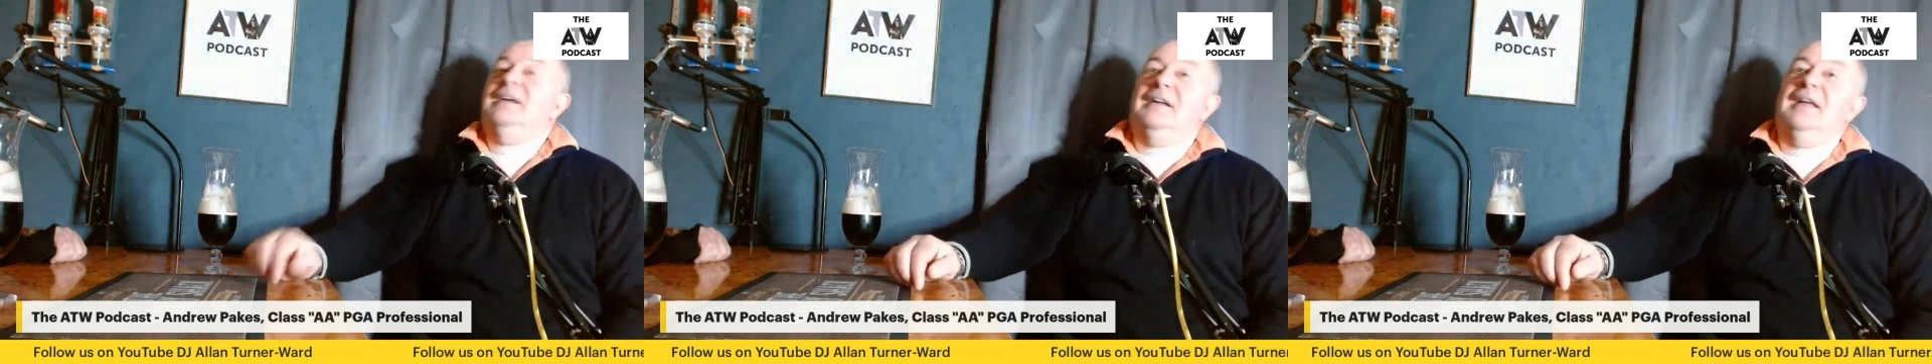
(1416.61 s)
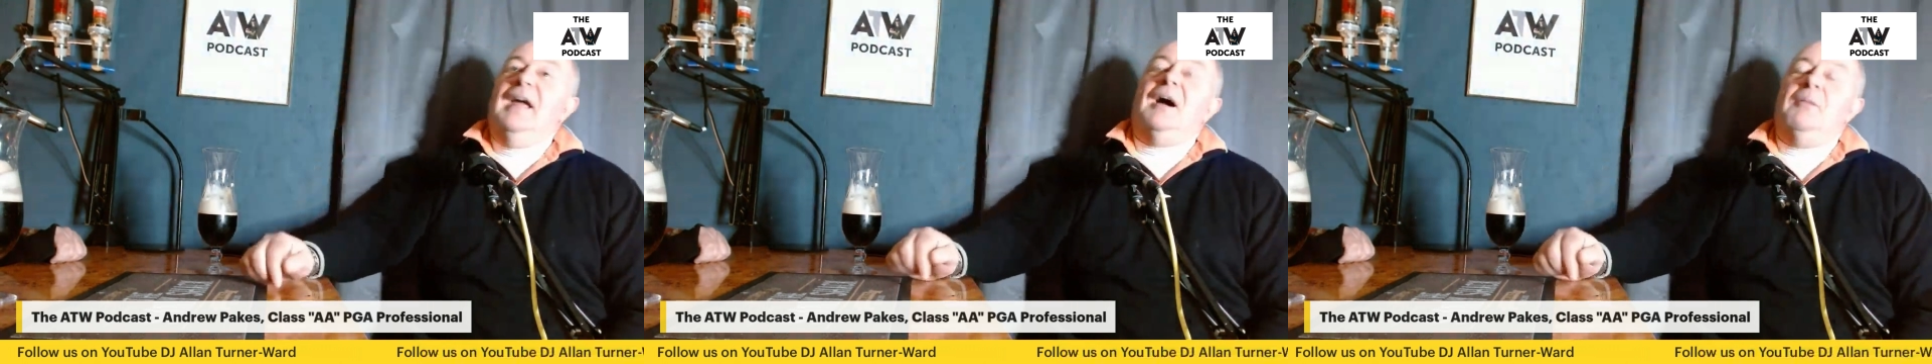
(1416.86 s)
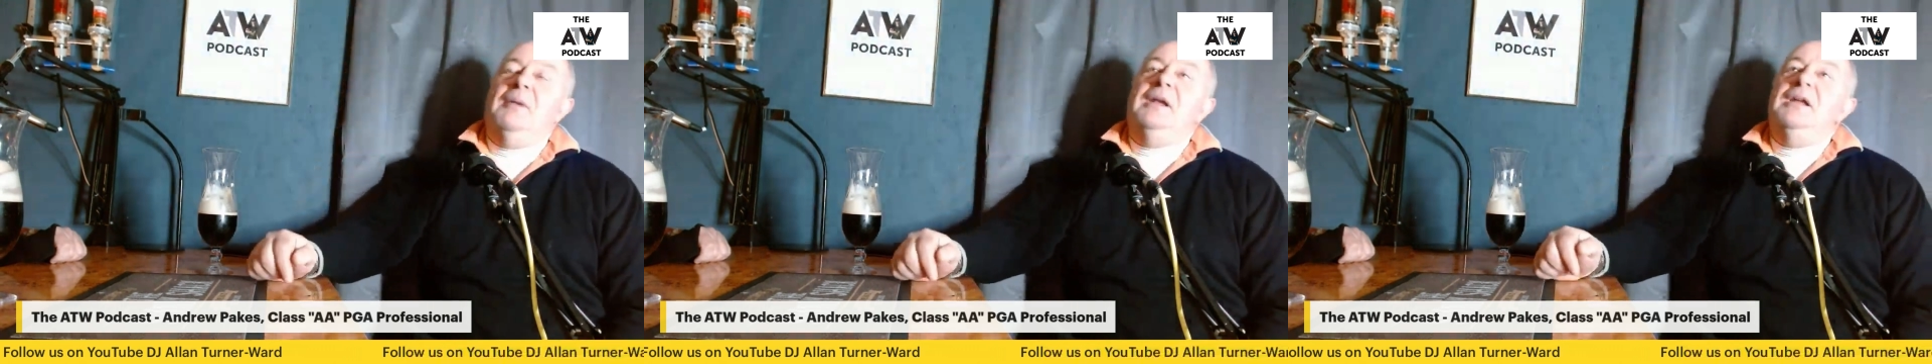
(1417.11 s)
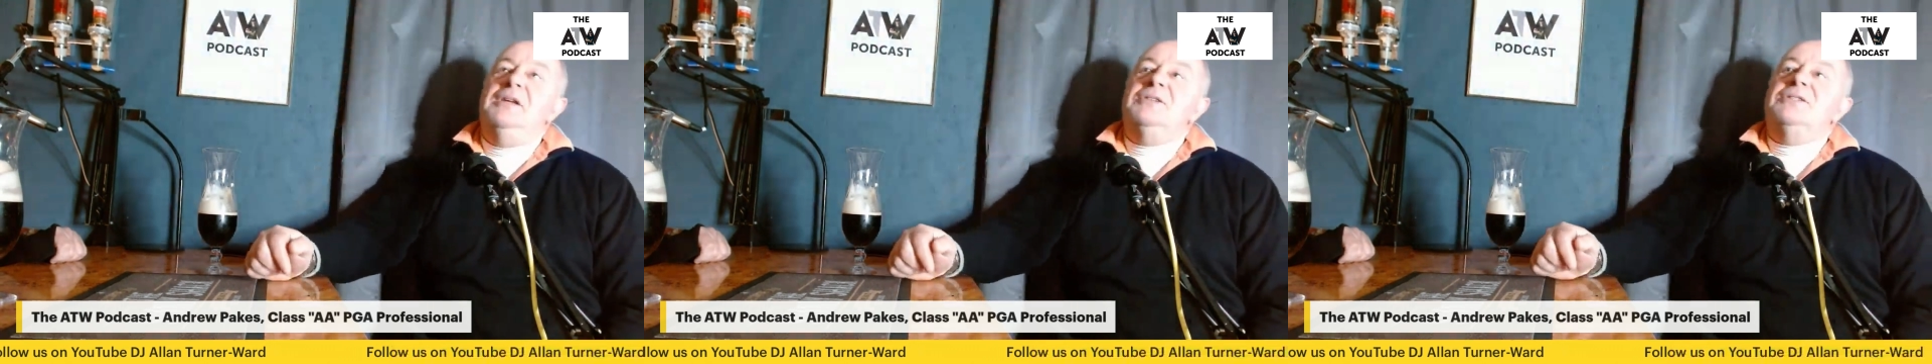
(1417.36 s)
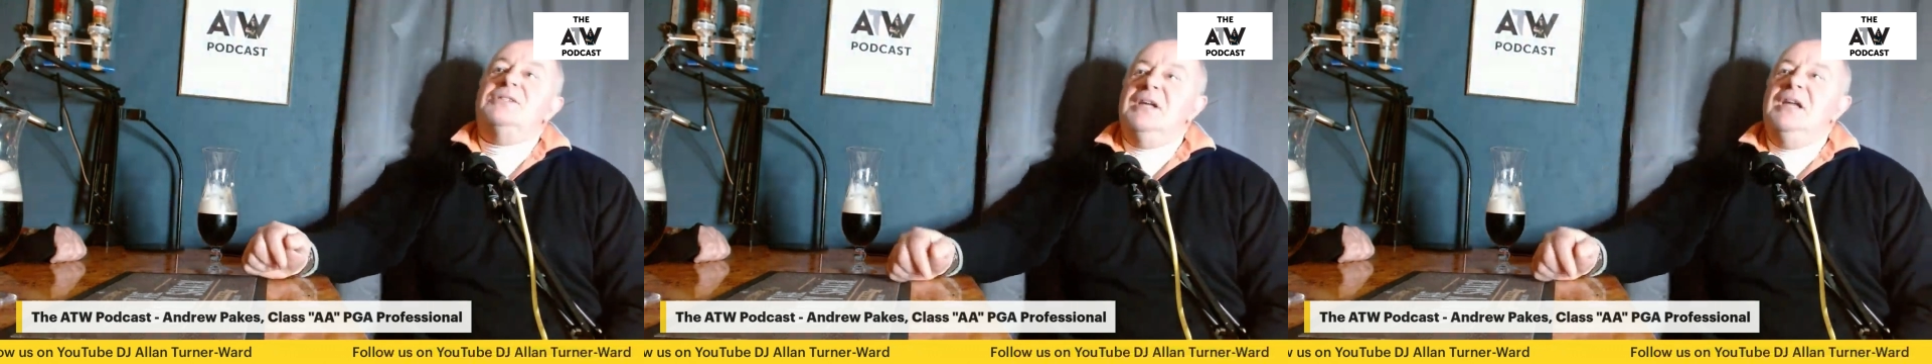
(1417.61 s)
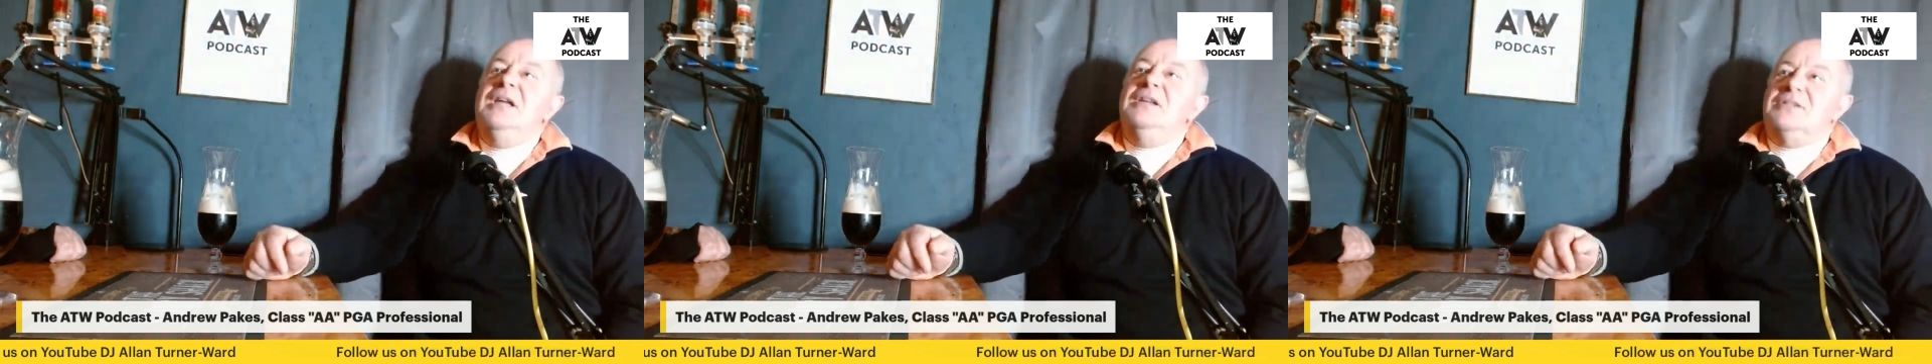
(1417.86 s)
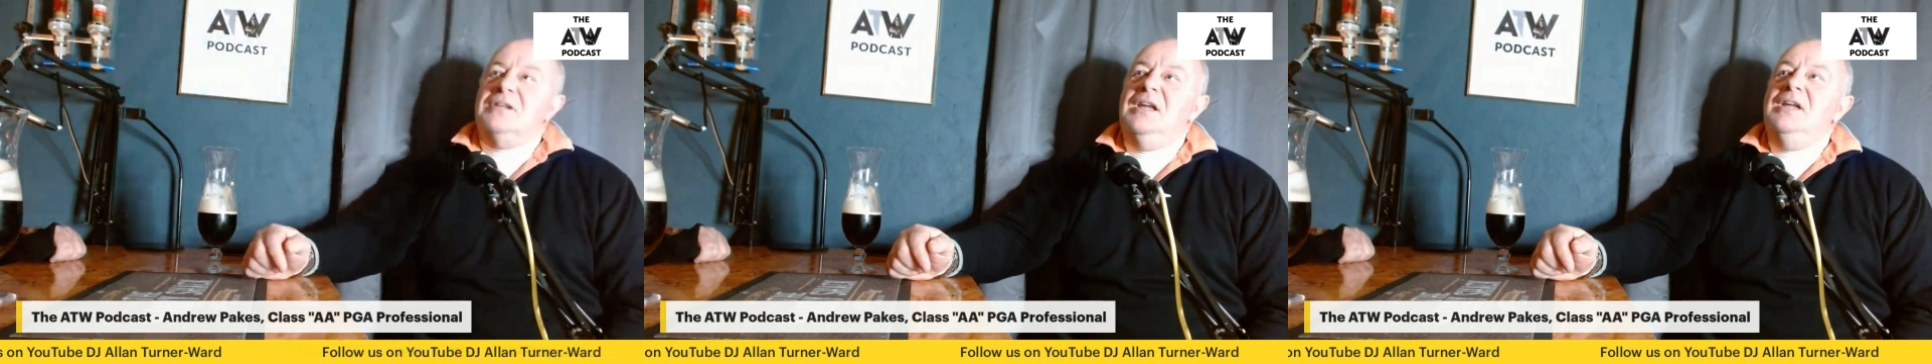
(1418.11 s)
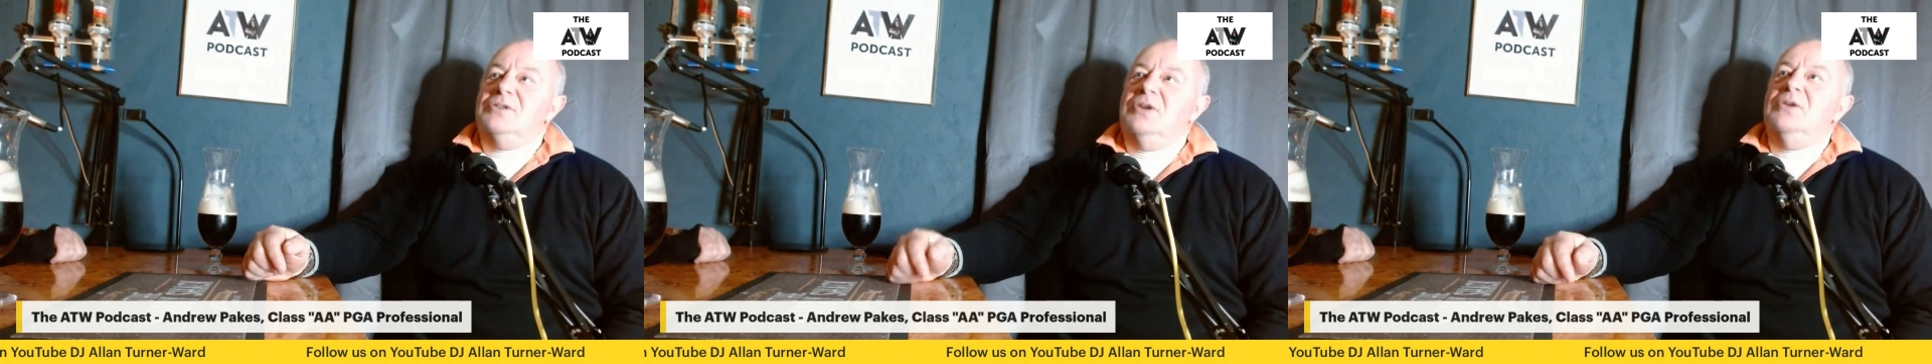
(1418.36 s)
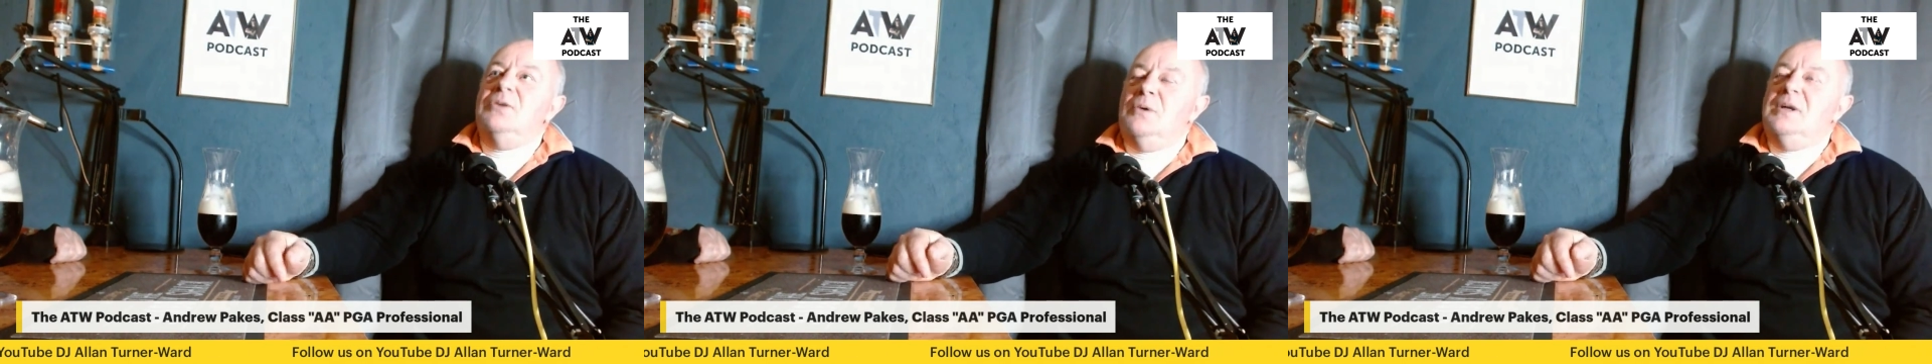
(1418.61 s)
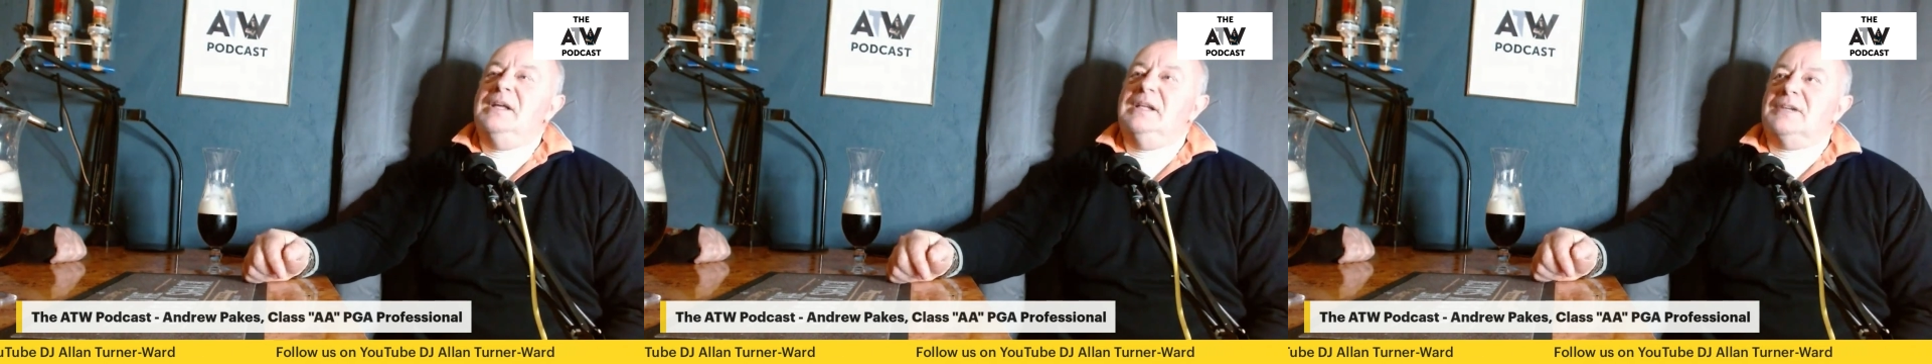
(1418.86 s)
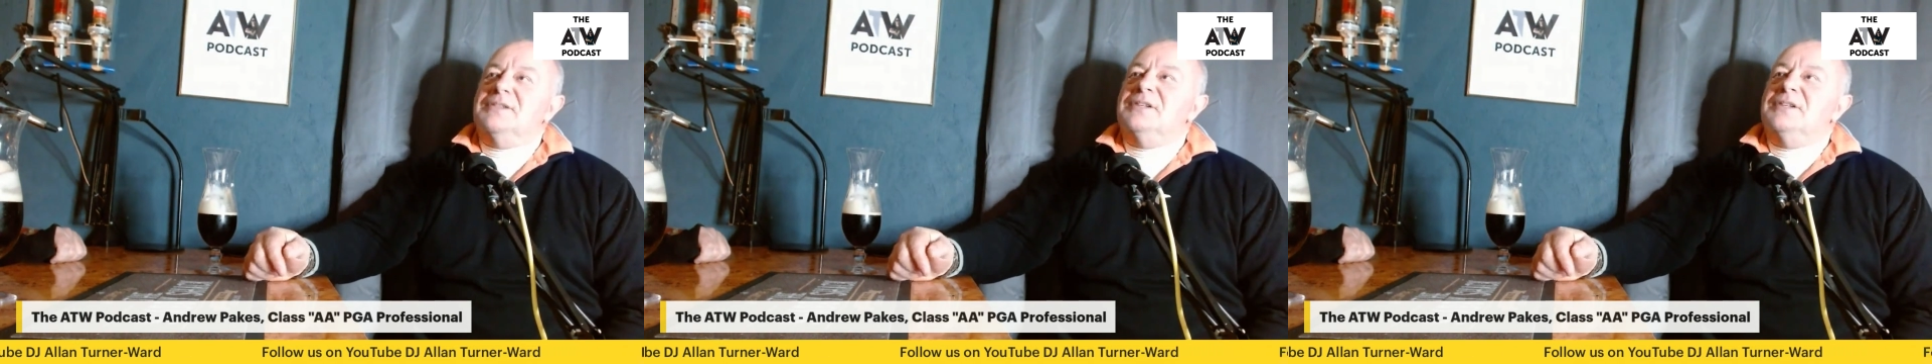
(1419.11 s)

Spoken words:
Yeah, I mean he's good at what he does.